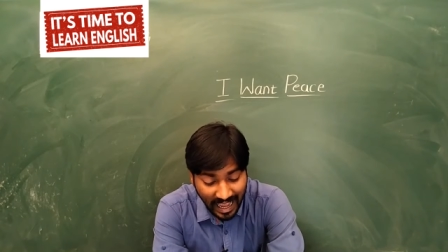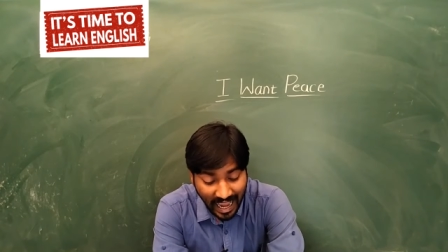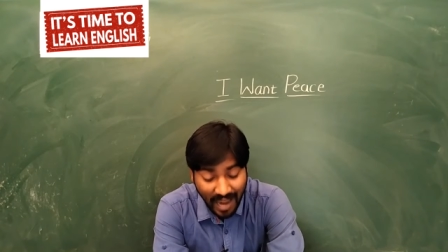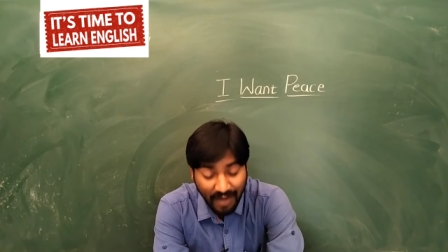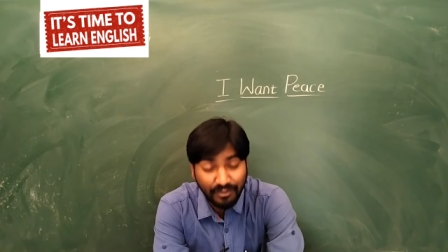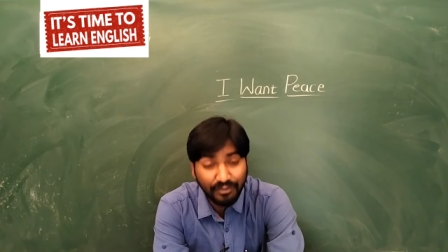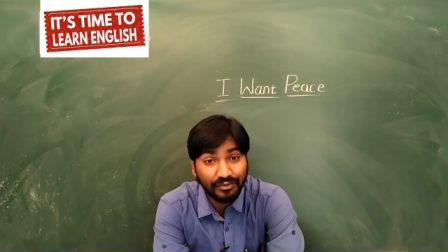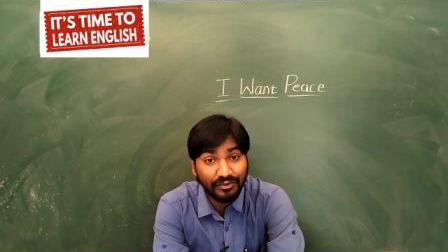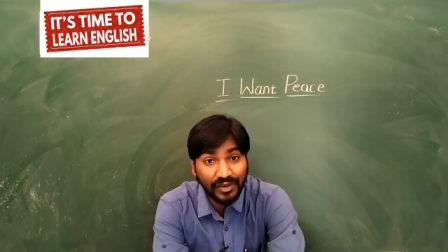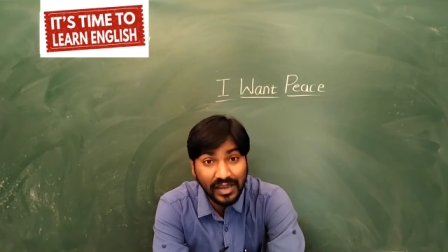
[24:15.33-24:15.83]

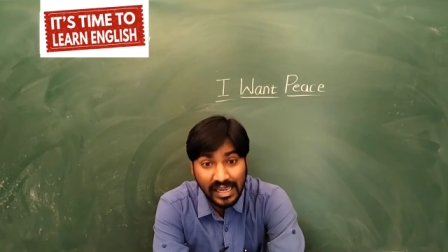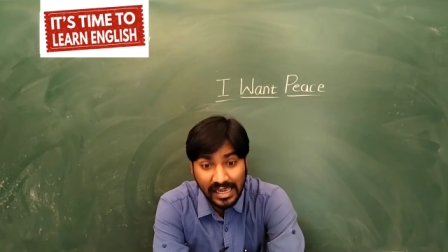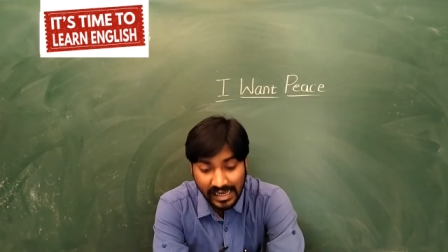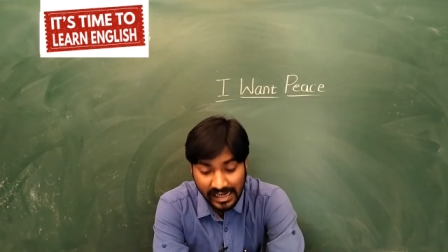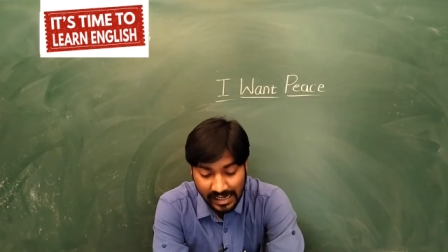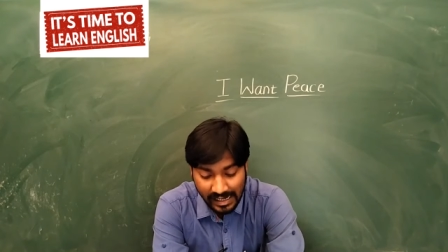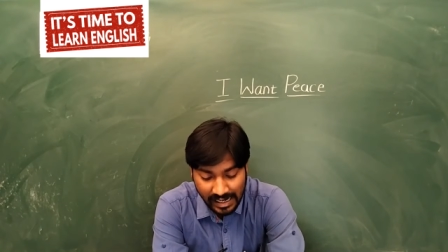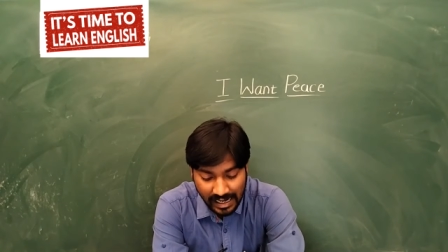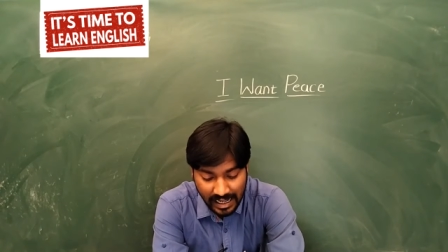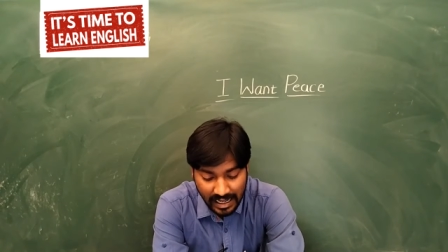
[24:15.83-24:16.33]
I
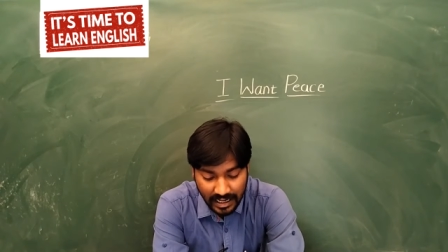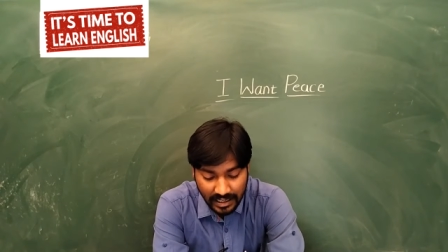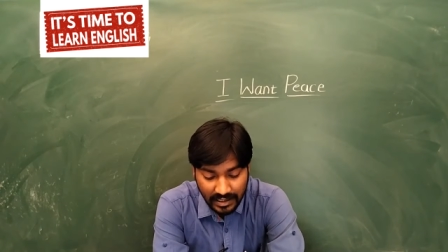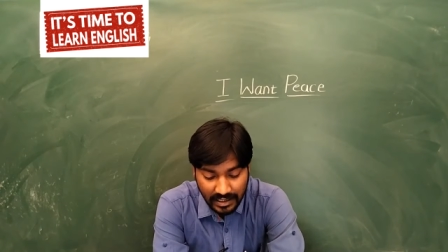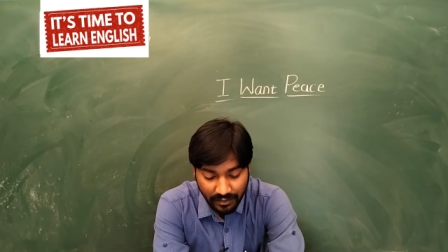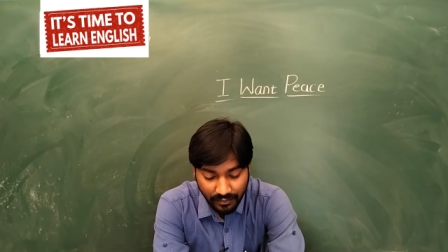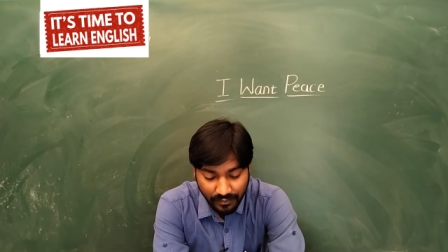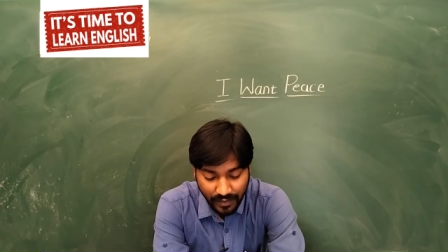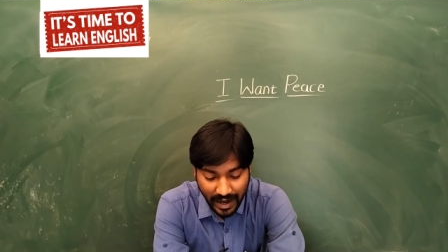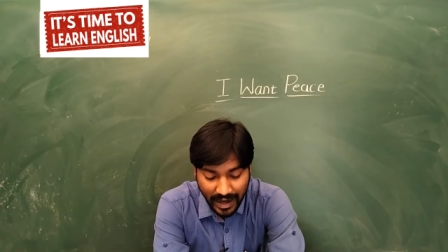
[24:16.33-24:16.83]
feel
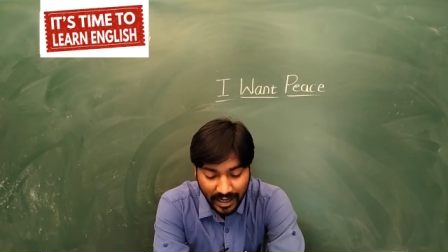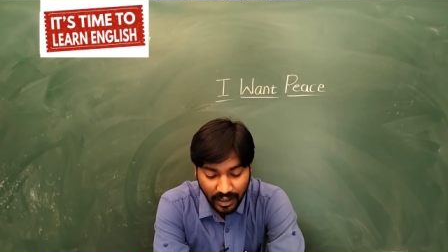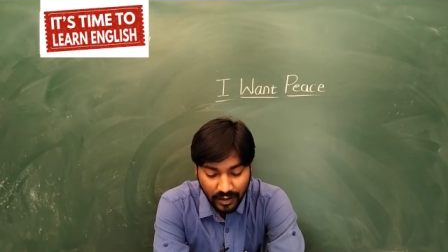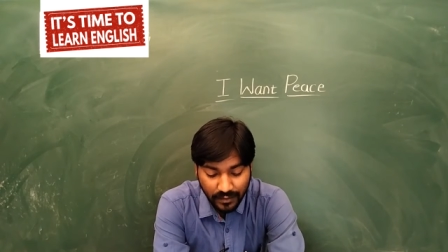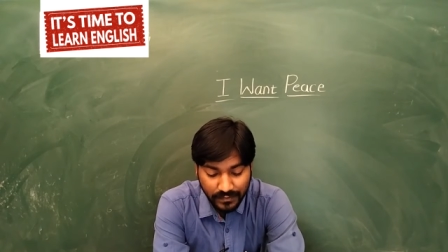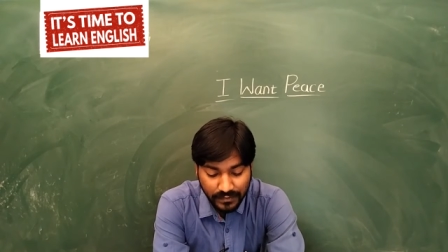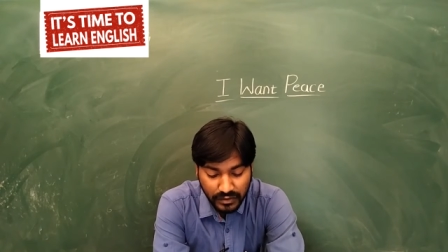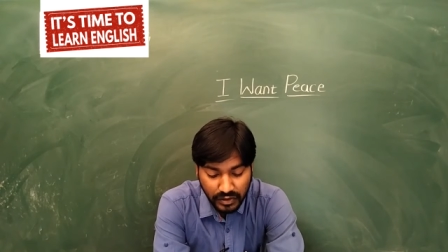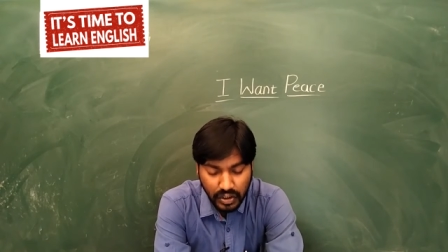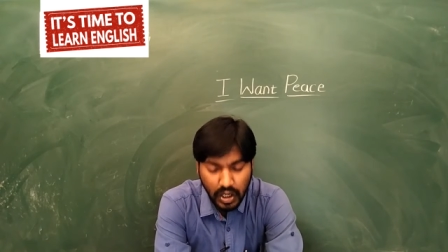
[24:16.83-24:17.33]
the
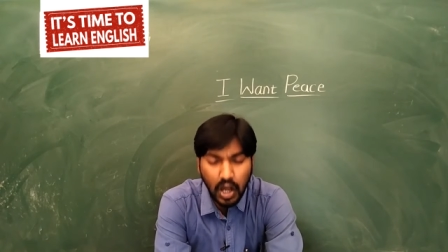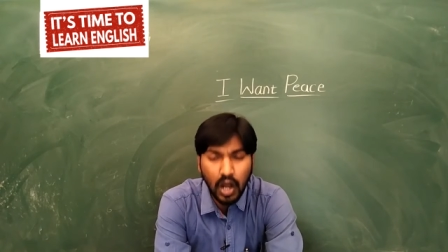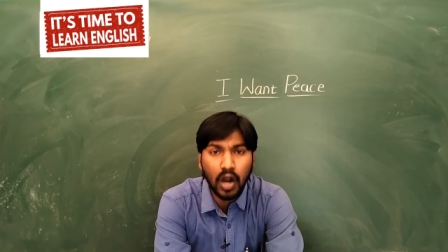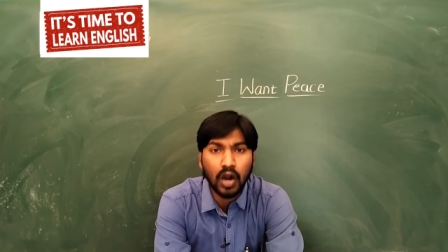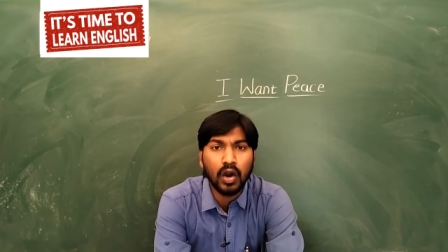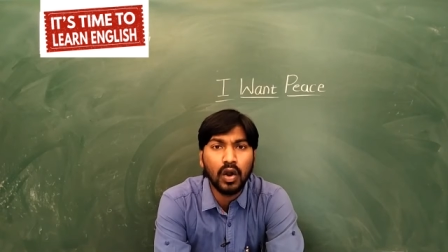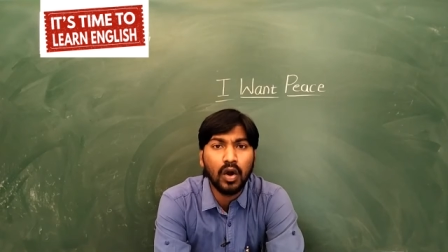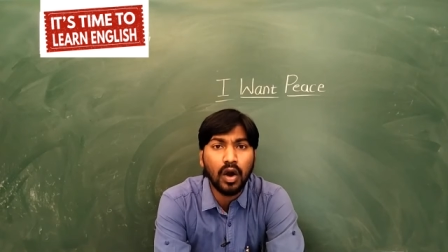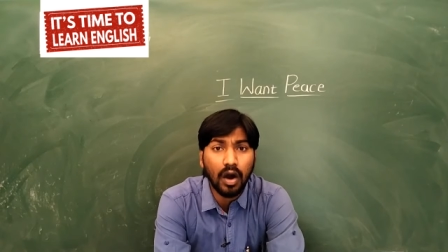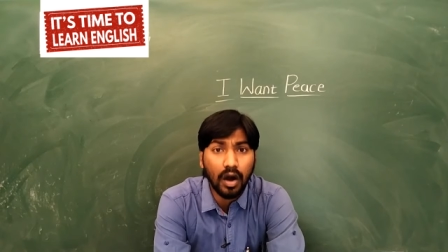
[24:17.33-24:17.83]
weight of
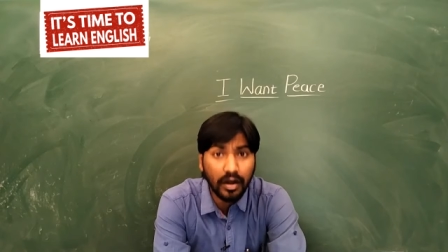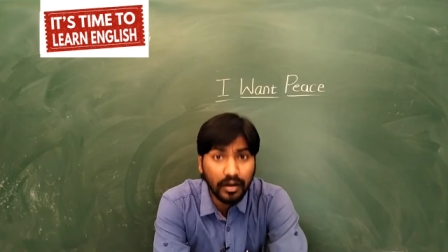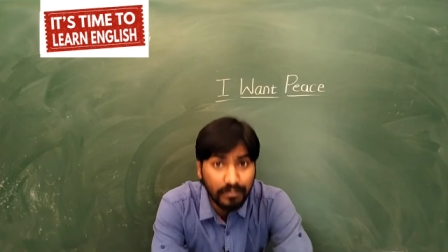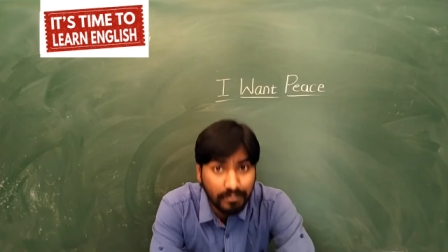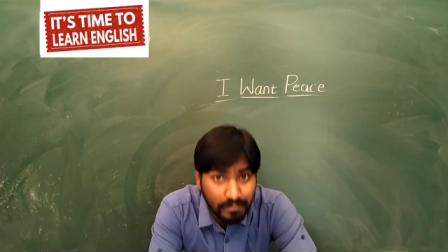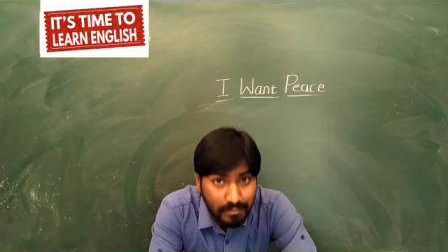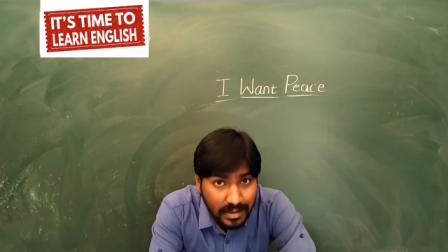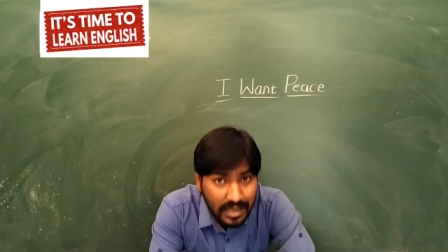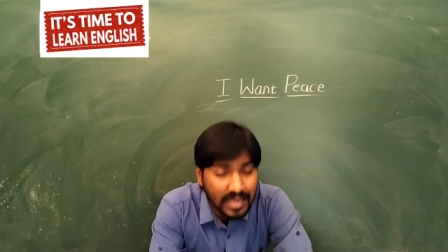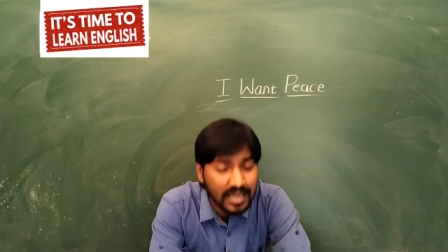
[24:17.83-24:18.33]
sorrow
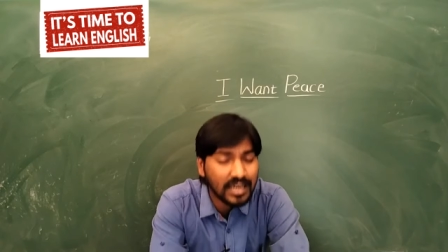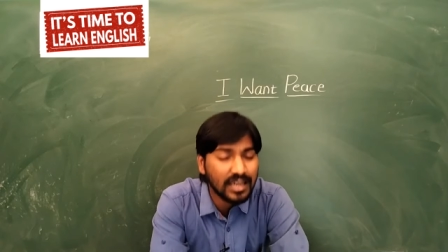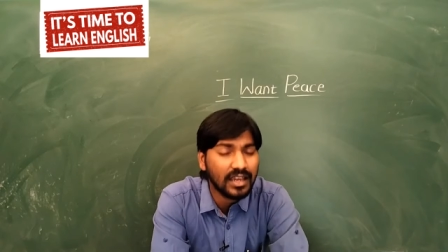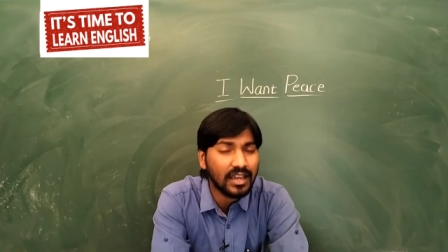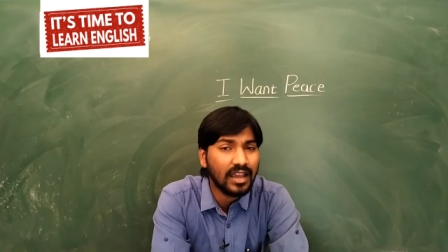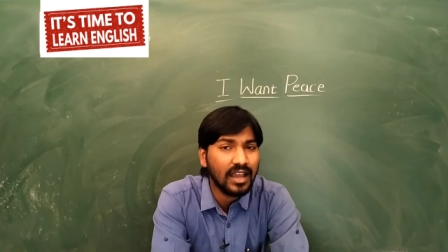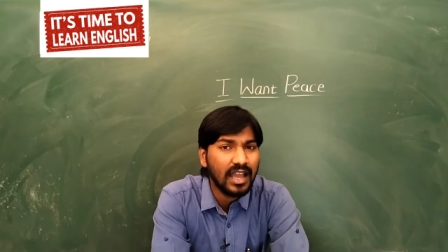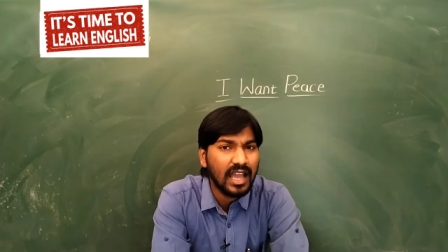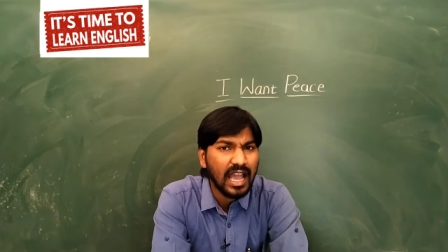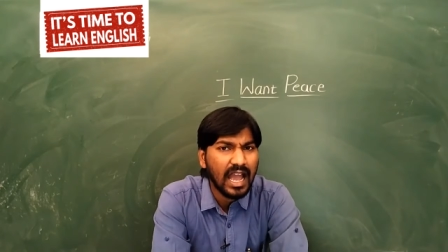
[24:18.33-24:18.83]
on
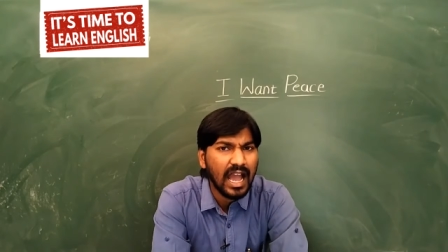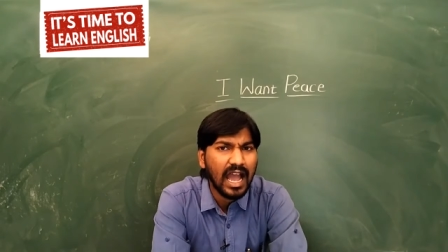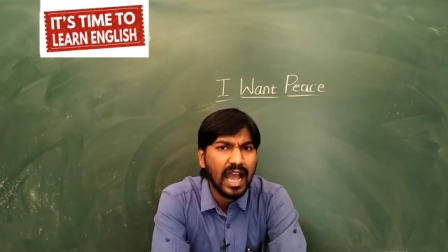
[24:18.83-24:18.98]
me